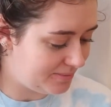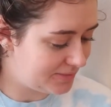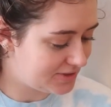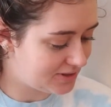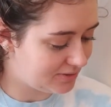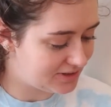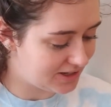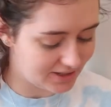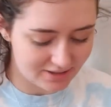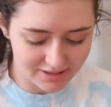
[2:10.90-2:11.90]
So it's
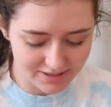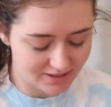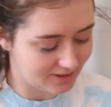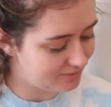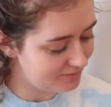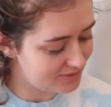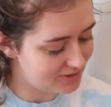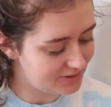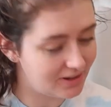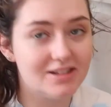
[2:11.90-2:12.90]
like
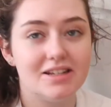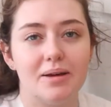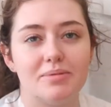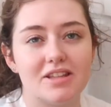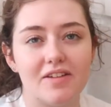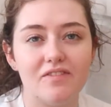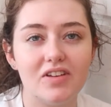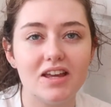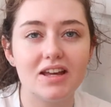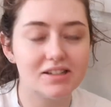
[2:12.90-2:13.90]
98%
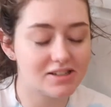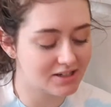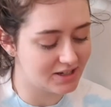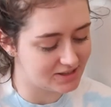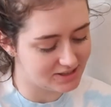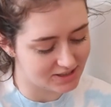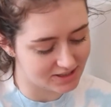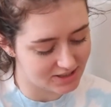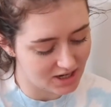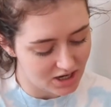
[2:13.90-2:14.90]
vegan. It's
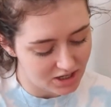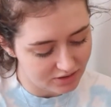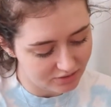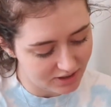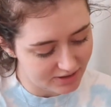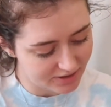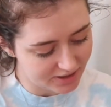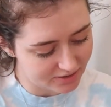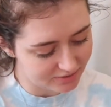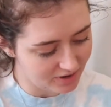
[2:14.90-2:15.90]
just really, really
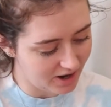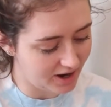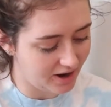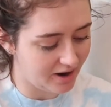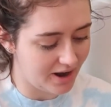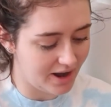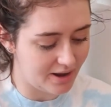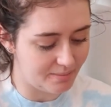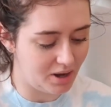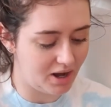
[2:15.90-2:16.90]
good for your hair.
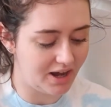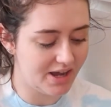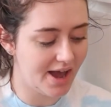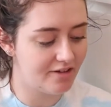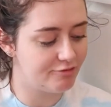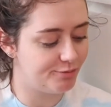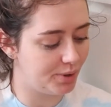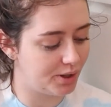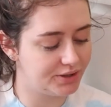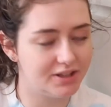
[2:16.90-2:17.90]
I have
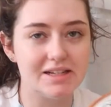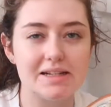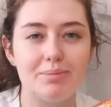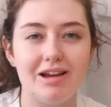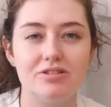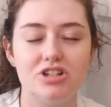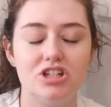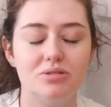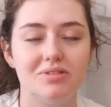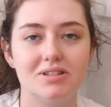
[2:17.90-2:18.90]
bought this about
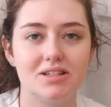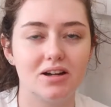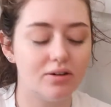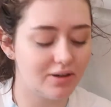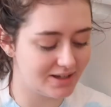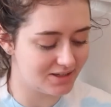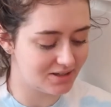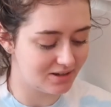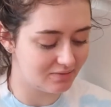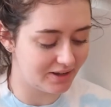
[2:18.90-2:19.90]
2 months ago. I
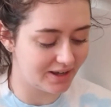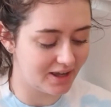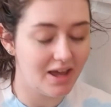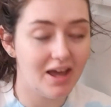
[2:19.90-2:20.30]
still have like